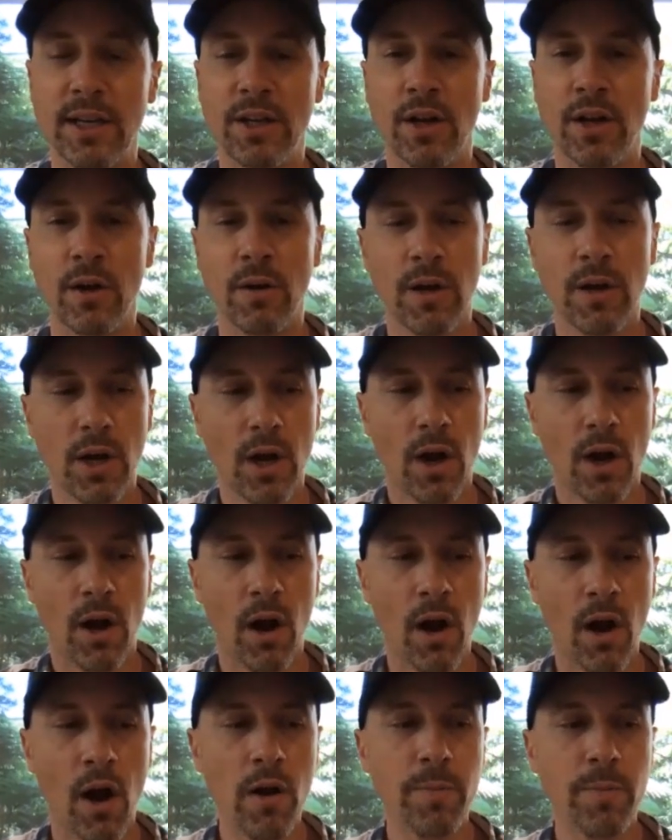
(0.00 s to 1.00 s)
You know,
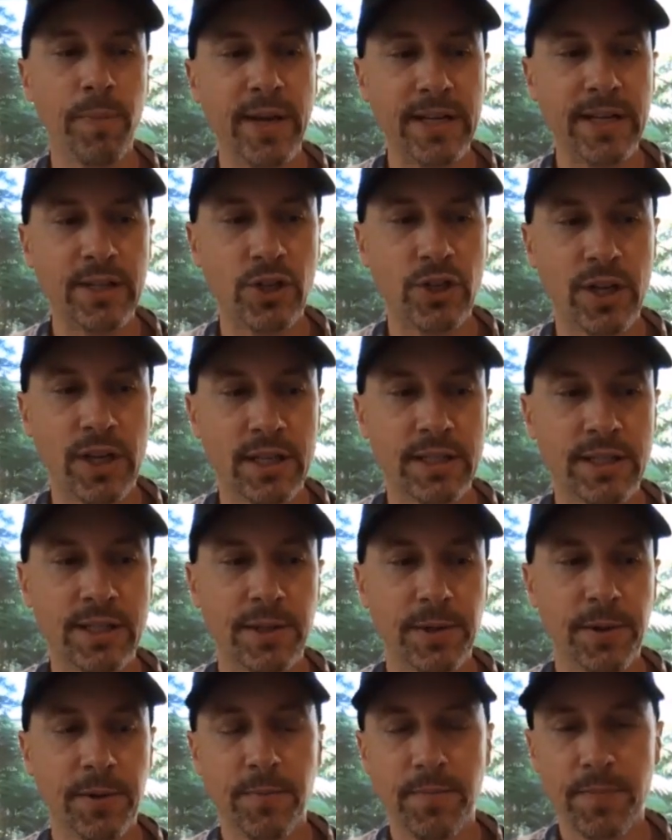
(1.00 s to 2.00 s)
our pitch is,
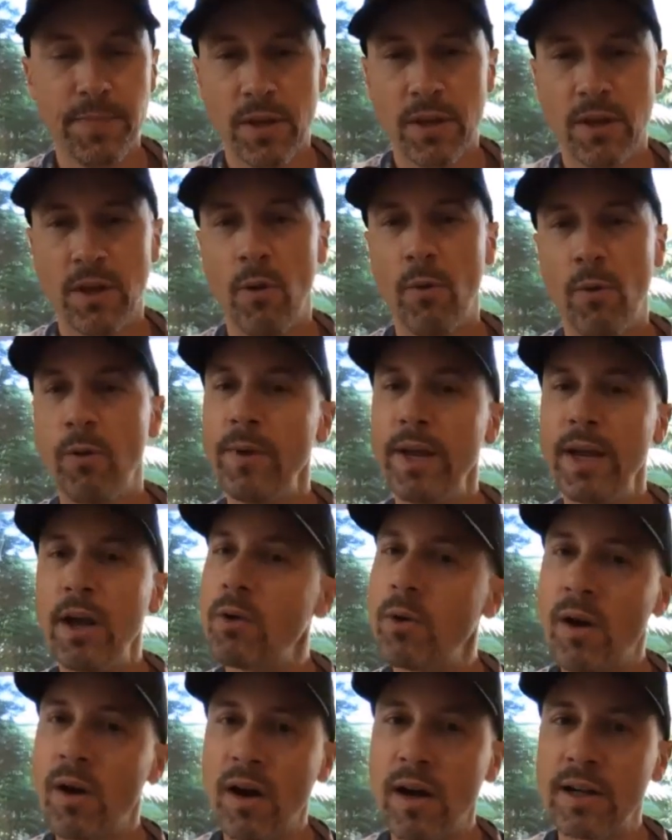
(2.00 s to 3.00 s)
you know, when we go
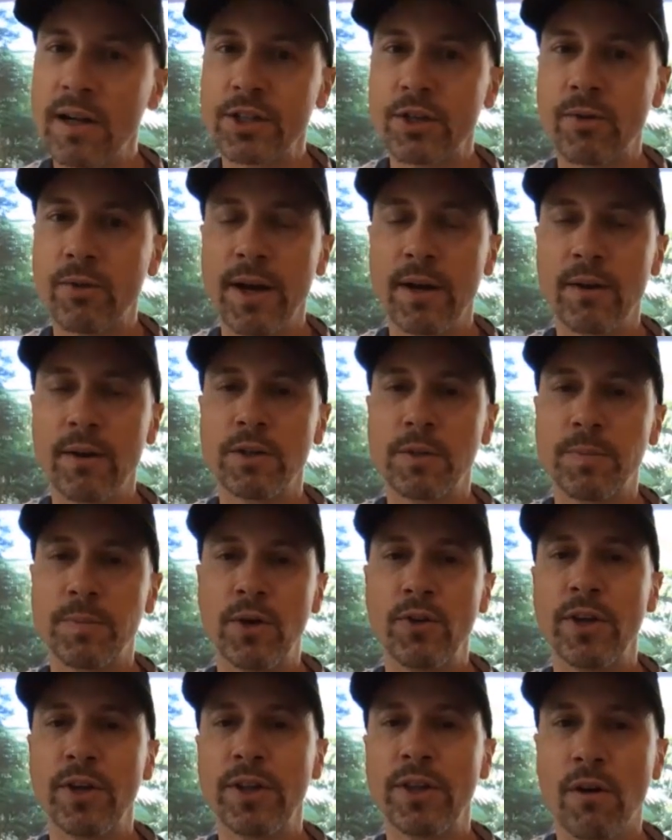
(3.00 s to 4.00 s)
to a content creator who's
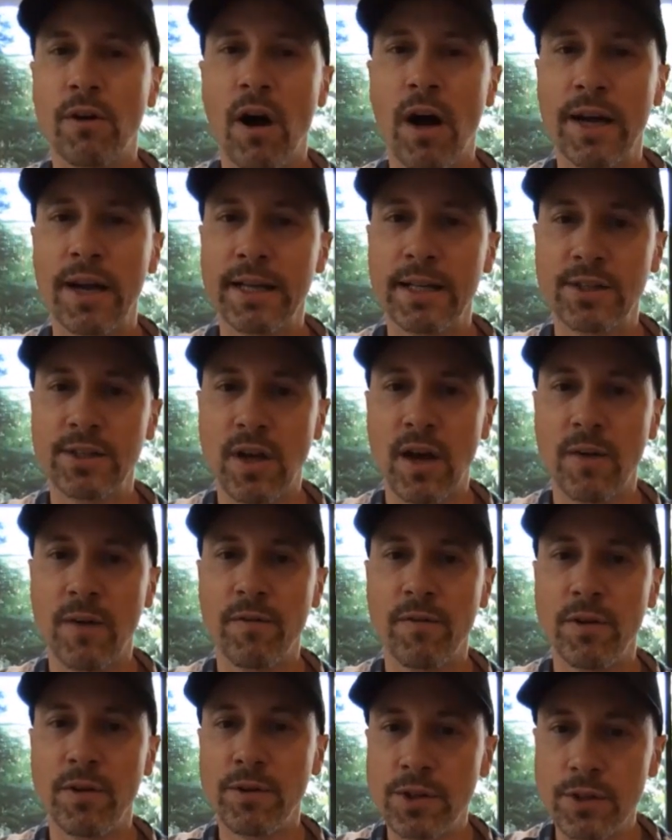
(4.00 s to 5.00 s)
building their audience off of
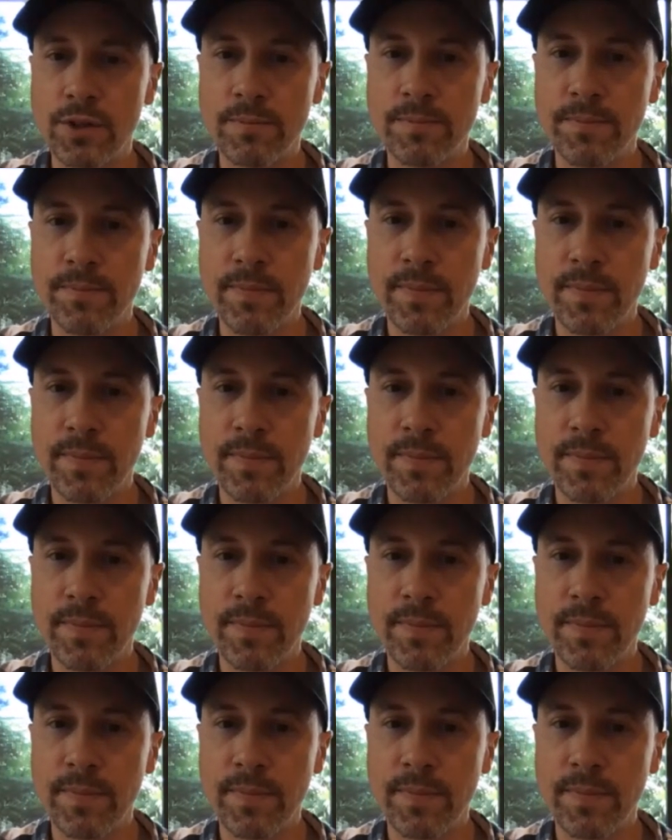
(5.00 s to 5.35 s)
YouTube,